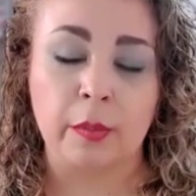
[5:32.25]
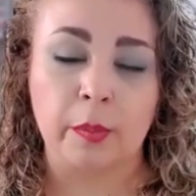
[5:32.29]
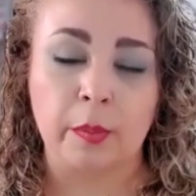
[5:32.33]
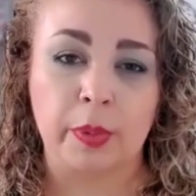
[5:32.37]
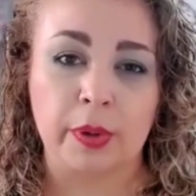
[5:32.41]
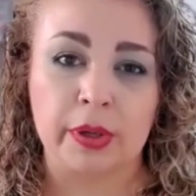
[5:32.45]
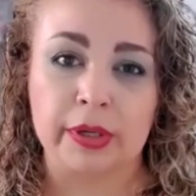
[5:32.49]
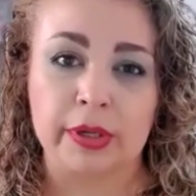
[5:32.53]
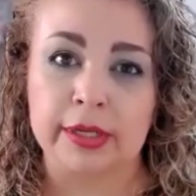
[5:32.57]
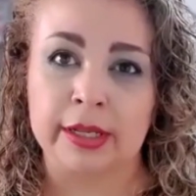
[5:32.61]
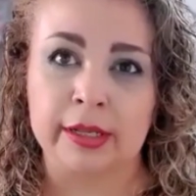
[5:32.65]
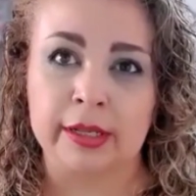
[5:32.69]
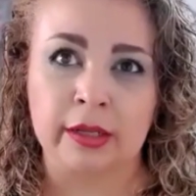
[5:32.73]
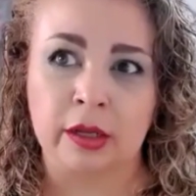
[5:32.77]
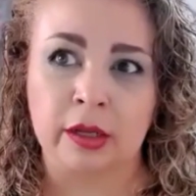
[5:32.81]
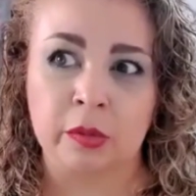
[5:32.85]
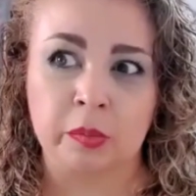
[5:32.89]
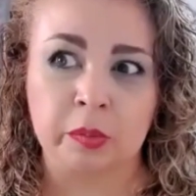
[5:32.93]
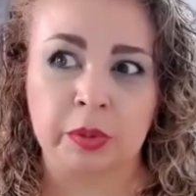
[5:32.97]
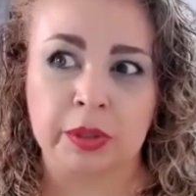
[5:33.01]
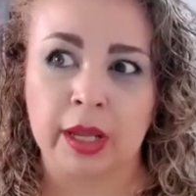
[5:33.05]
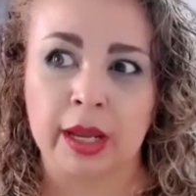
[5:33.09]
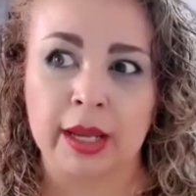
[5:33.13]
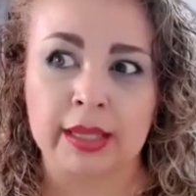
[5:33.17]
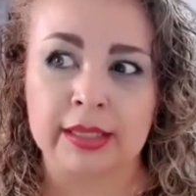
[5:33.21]
But
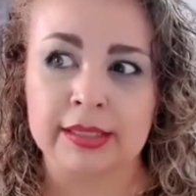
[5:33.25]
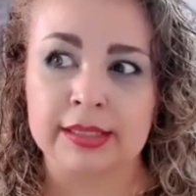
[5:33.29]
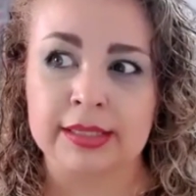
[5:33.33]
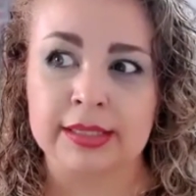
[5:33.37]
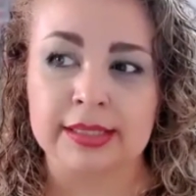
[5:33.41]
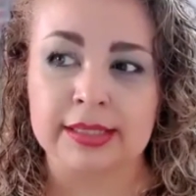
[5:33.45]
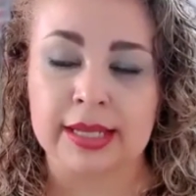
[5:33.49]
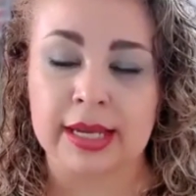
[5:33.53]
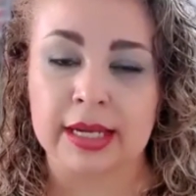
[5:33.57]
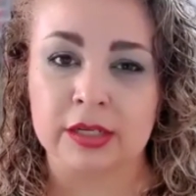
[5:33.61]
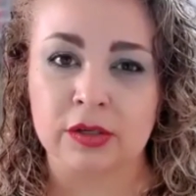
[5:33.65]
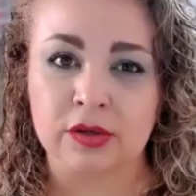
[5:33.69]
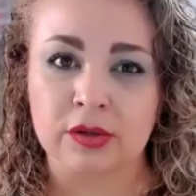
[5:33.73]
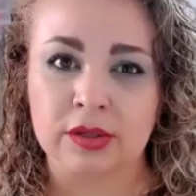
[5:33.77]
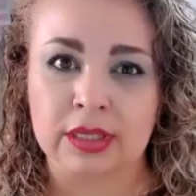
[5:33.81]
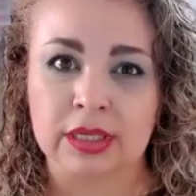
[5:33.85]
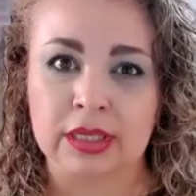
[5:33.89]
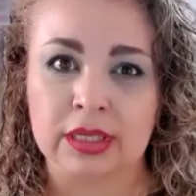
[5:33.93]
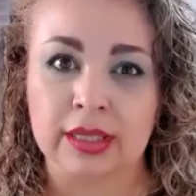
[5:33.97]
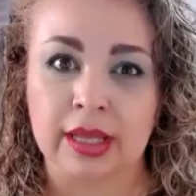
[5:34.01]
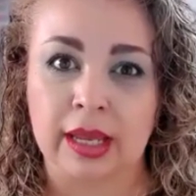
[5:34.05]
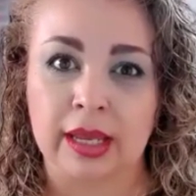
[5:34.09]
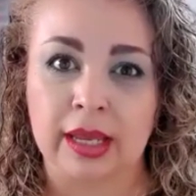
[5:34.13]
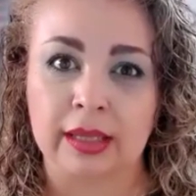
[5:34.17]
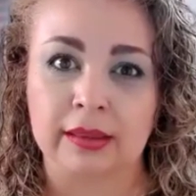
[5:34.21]
compliance is actually
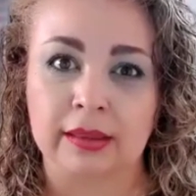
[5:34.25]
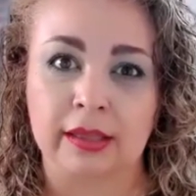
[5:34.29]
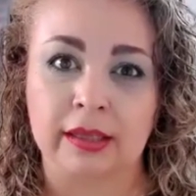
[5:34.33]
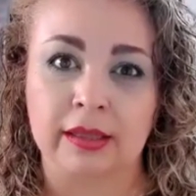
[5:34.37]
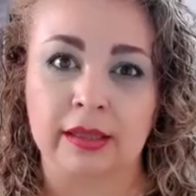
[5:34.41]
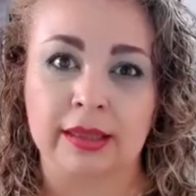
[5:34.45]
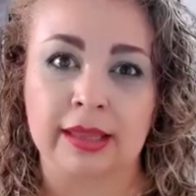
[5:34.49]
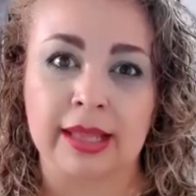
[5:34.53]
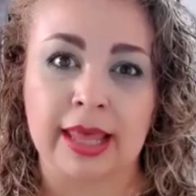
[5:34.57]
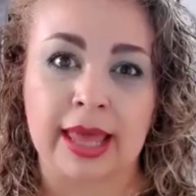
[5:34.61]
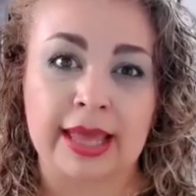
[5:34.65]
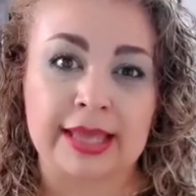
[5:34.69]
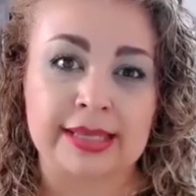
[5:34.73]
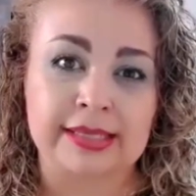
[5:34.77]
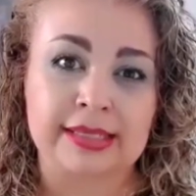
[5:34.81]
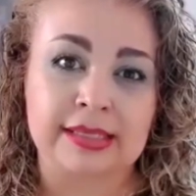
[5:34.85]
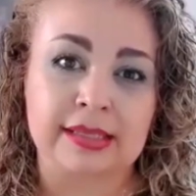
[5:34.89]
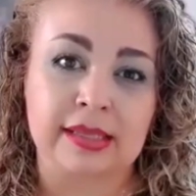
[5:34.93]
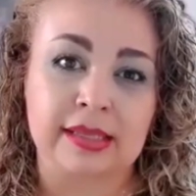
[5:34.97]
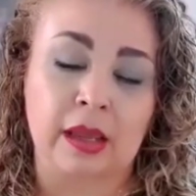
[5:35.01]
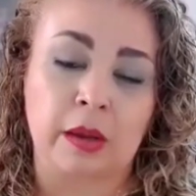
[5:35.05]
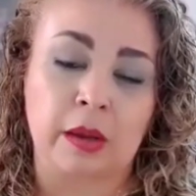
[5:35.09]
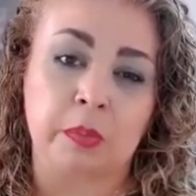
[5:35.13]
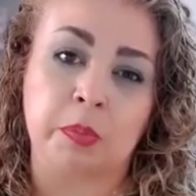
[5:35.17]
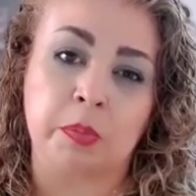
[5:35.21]
like the last
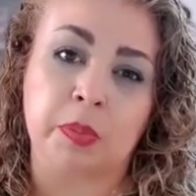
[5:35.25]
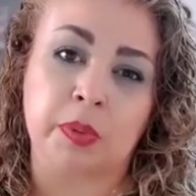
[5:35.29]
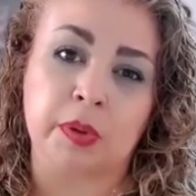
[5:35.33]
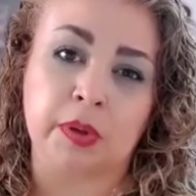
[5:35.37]
step.